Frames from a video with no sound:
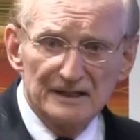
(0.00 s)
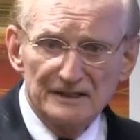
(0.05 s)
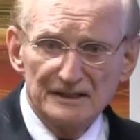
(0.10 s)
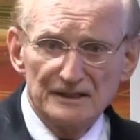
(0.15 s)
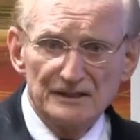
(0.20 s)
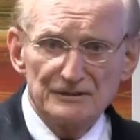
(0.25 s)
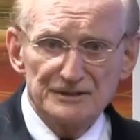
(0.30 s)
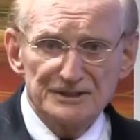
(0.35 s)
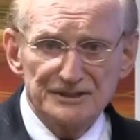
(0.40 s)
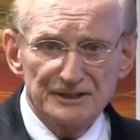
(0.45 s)

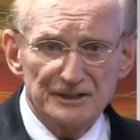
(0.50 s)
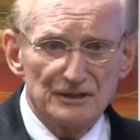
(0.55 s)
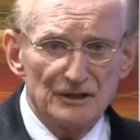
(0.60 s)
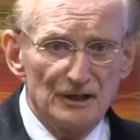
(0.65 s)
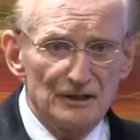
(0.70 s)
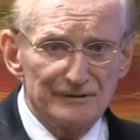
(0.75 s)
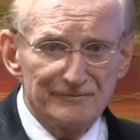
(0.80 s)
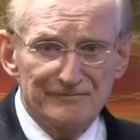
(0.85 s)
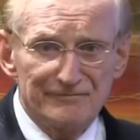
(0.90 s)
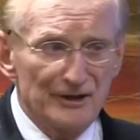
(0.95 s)
You used to
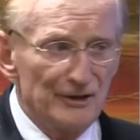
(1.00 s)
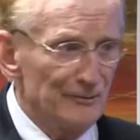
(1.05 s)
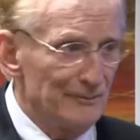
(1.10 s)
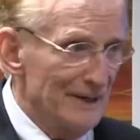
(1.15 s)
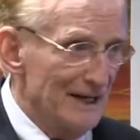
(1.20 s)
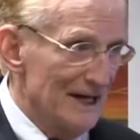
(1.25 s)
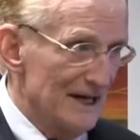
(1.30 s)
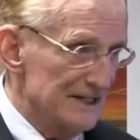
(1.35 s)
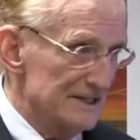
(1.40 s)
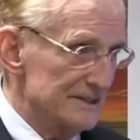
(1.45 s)
call it
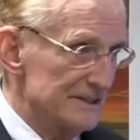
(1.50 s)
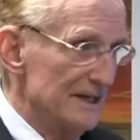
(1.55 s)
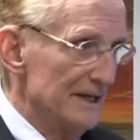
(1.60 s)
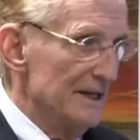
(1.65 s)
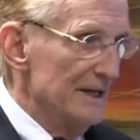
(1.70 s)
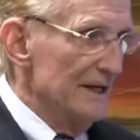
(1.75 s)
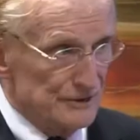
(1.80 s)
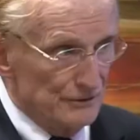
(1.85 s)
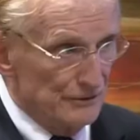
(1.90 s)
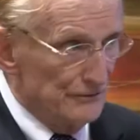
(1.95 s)
Flomax.
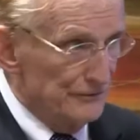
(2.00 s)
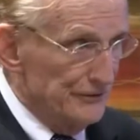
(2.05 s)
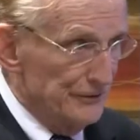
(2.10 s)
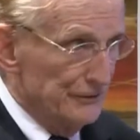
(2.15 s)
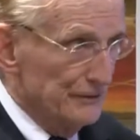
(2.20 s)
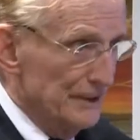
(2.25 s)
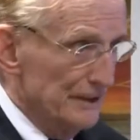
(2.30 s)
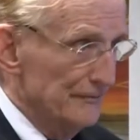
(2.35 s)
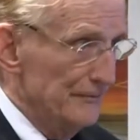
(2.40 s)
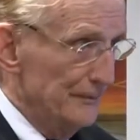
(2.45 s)
So if
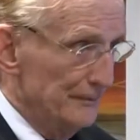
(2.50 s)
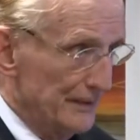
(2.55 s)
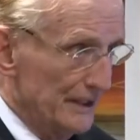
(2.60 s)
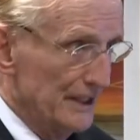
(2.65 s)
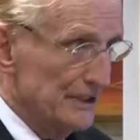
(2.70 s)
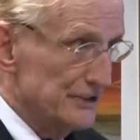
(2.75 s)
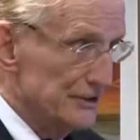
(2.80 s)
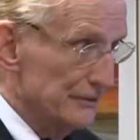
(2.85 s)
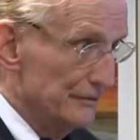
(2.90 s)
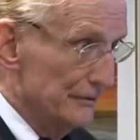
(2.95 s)
you give a
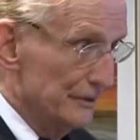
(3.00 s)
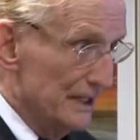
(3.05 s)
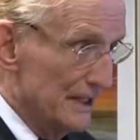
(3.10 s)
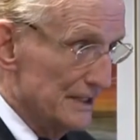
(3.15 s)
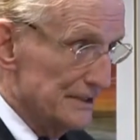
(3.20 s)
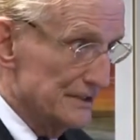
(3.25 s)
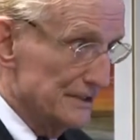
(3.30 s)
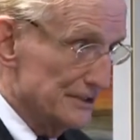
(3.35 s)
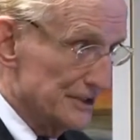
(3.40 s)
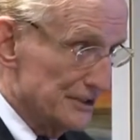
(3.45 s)
patient who
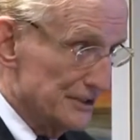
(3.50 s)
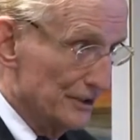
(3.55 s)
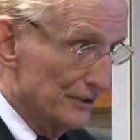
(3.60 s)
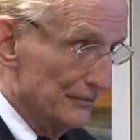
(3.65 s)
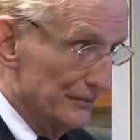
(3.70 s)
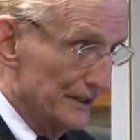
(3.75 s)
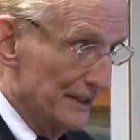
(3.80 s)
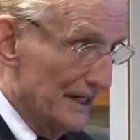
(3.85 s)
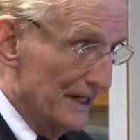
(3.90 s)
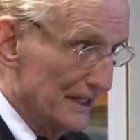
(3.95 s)
has a
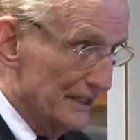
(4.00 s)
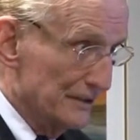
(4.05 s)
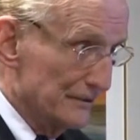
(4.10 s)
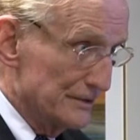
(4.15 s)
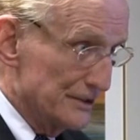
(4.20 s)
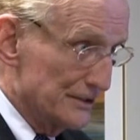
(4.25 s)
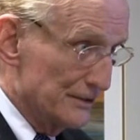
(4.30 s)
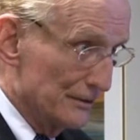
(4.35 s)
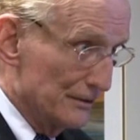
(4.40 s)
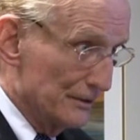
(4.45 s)
stone
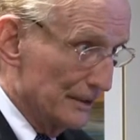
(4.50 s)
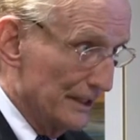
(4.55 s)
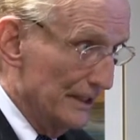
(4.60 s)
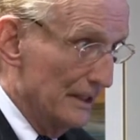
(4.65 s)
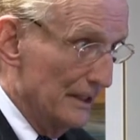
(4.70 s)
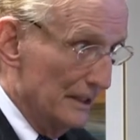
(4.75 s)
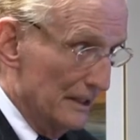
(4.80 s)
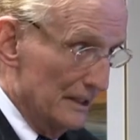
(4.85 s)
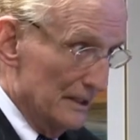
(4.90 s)
diagnosed early,